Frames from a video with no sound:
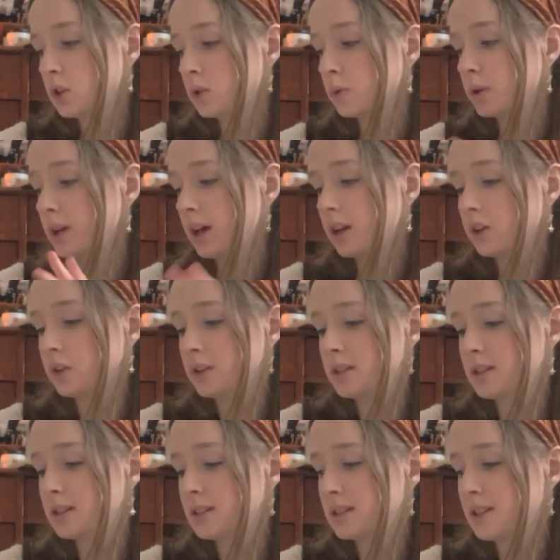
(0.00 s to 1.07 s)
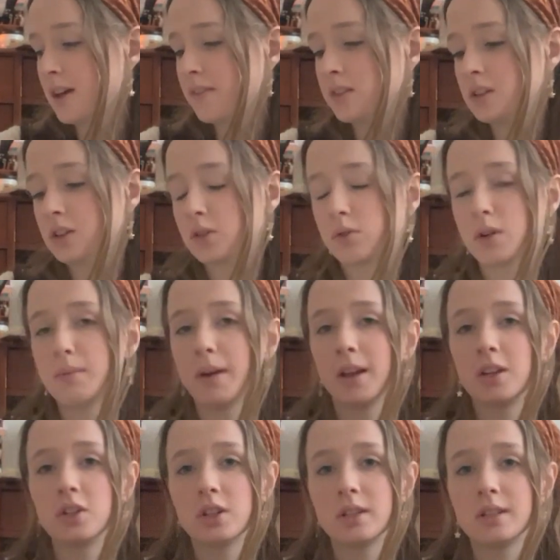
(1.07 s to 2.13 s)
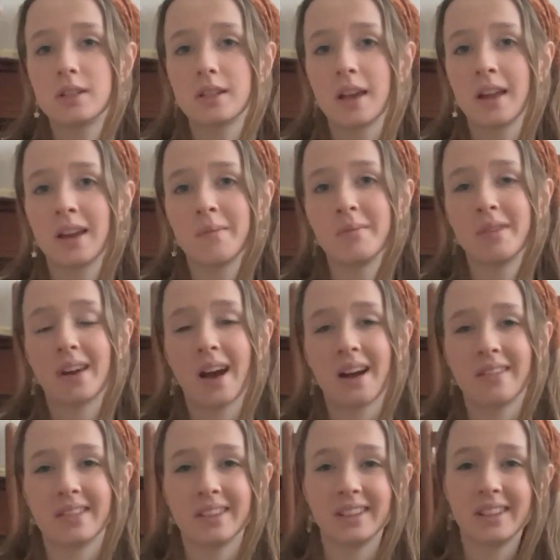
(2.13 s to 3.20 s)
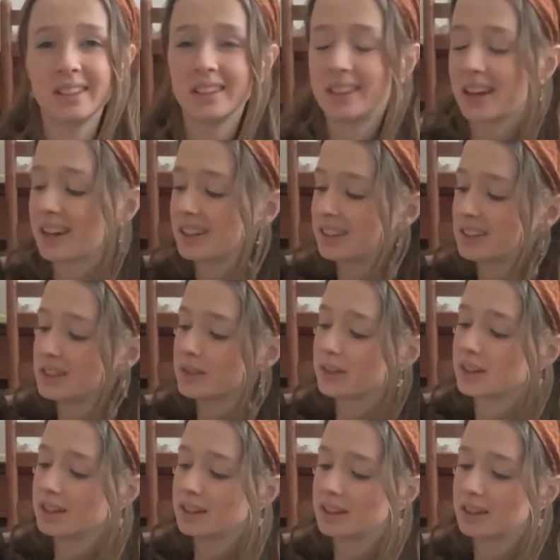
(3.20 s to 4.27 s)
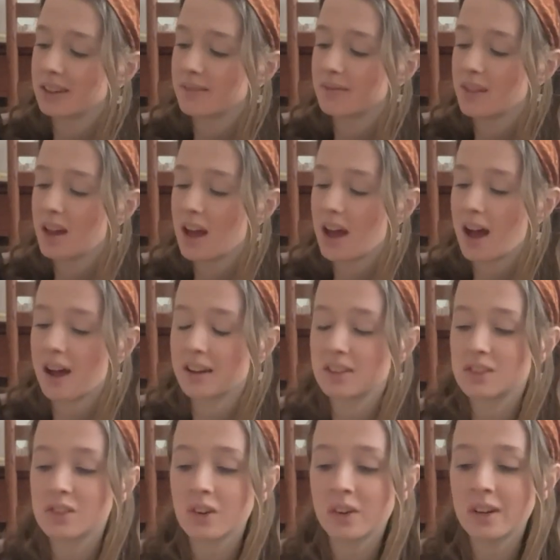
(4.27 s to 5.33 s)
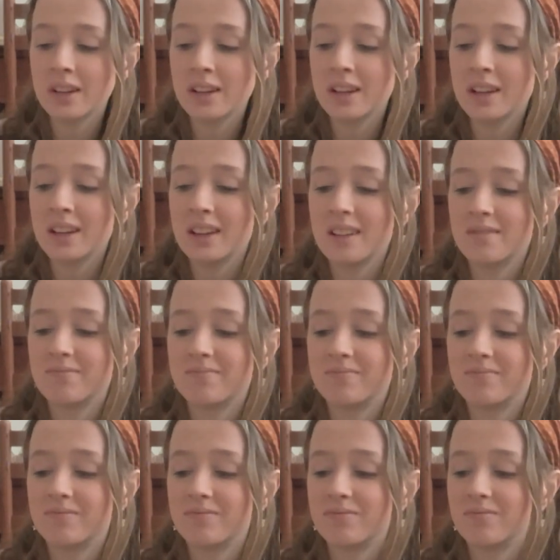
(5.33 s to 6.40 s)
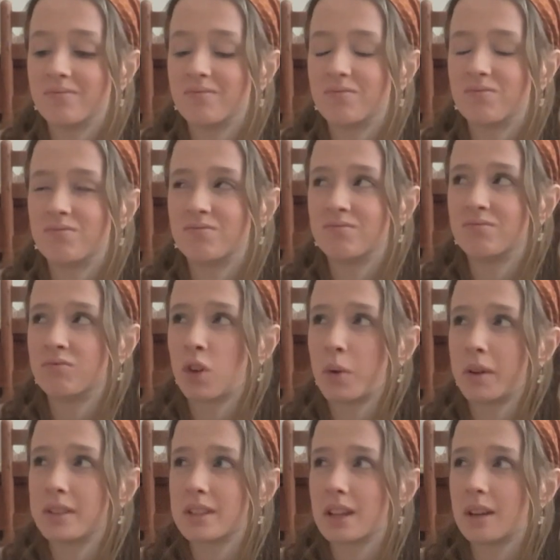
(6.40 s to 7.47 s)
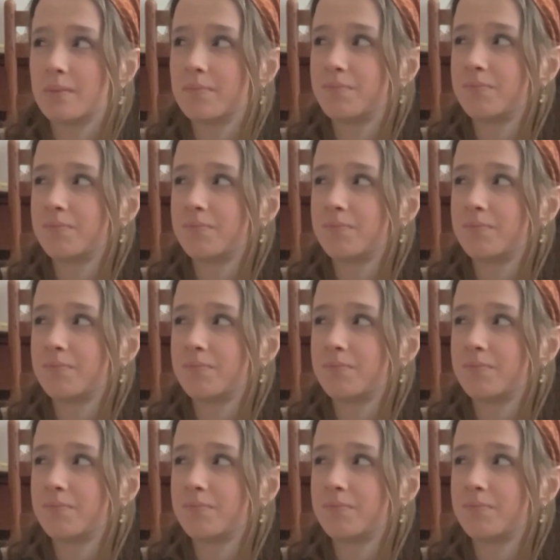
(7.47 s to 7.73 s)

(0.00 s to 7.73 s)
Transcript: 373 pages, and I'm not really getting into it. I started it, what was it?